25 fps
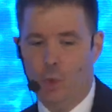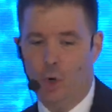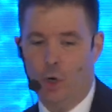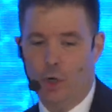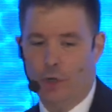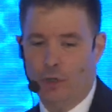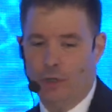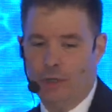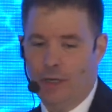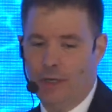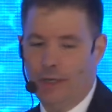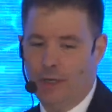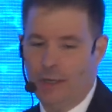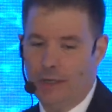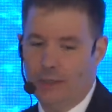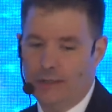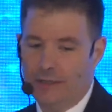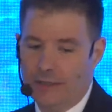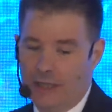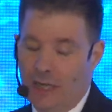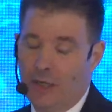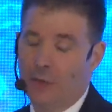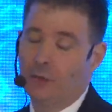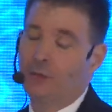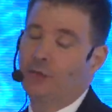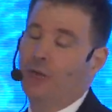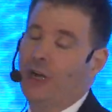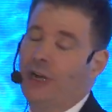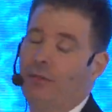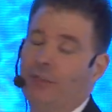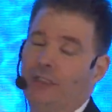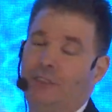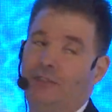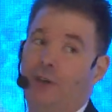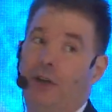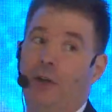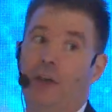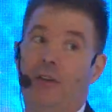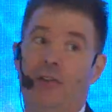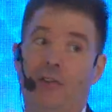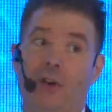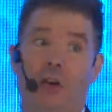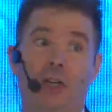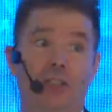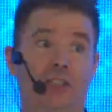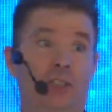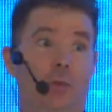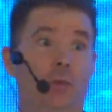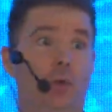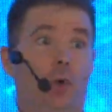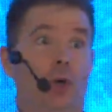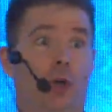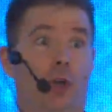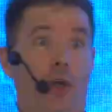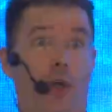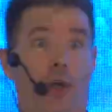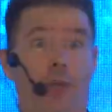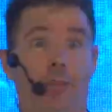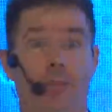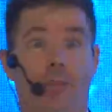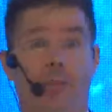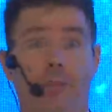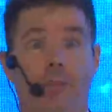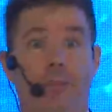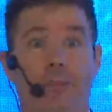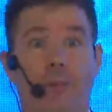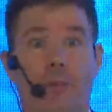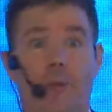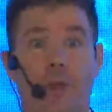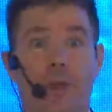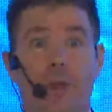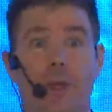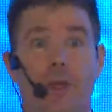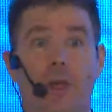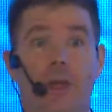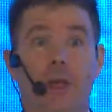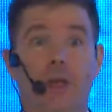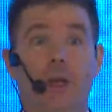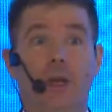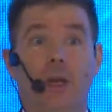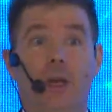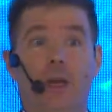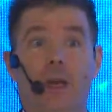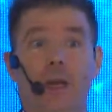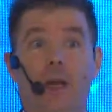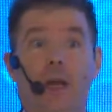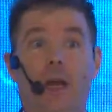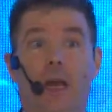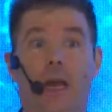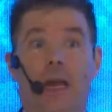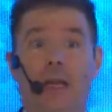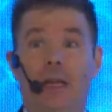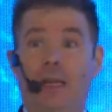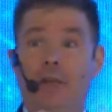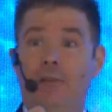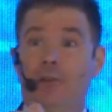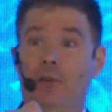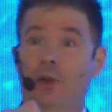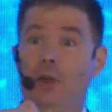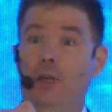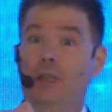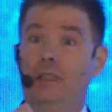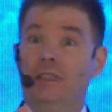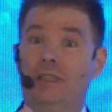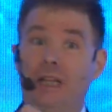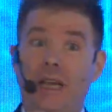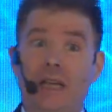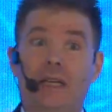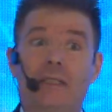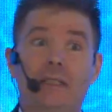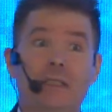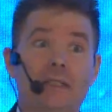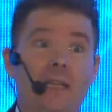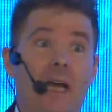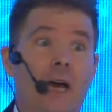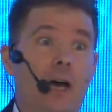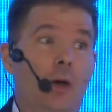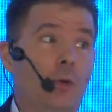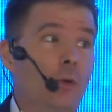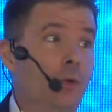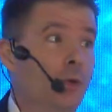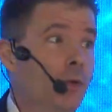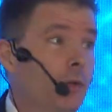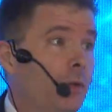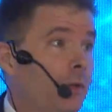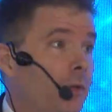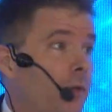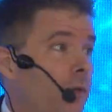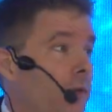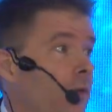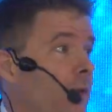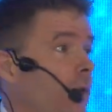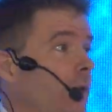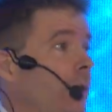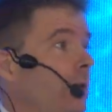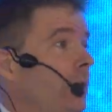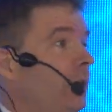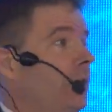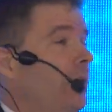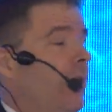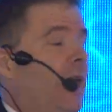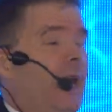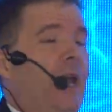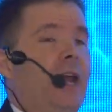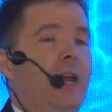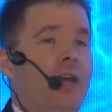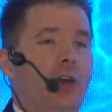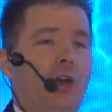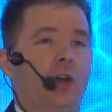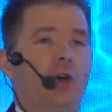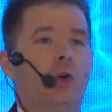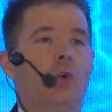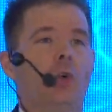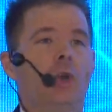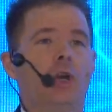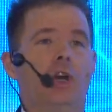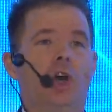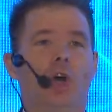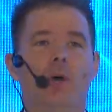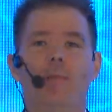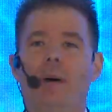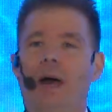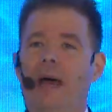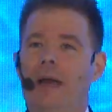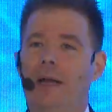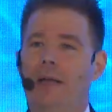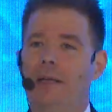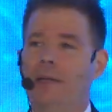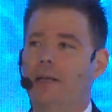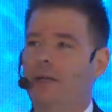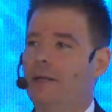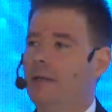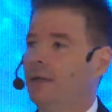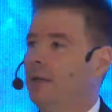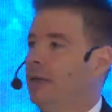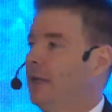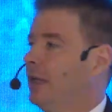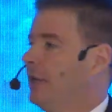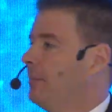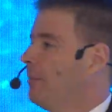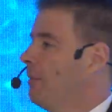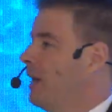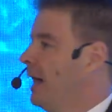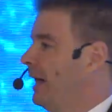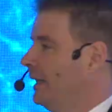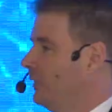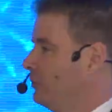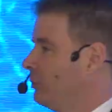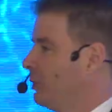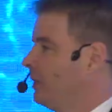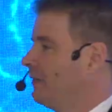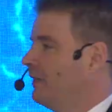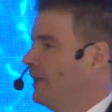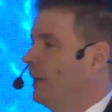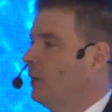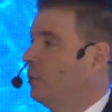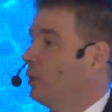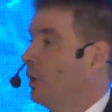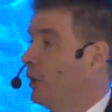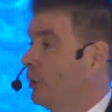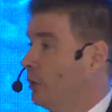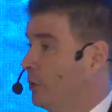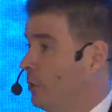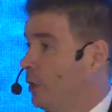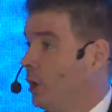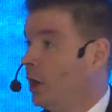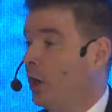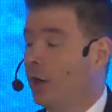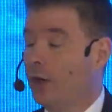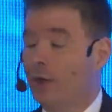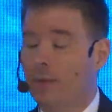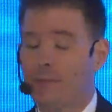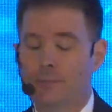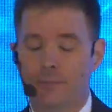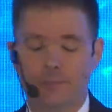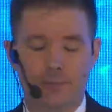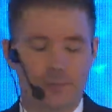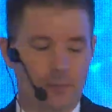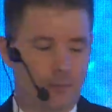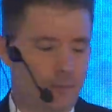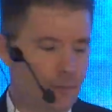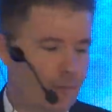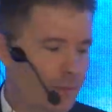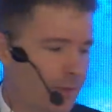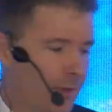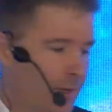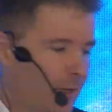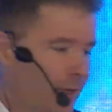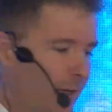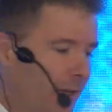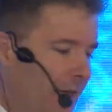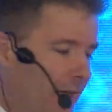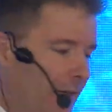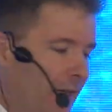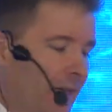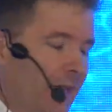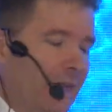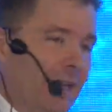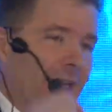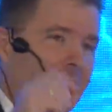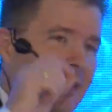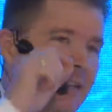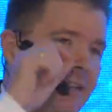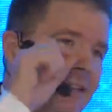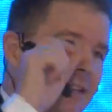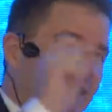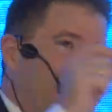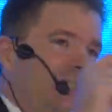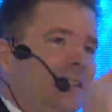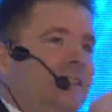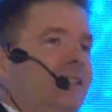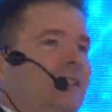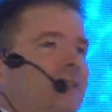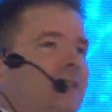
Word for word: water, uh, sound travels very fast in water. And if you eject sound, the echo will go back and might reveal where you are. This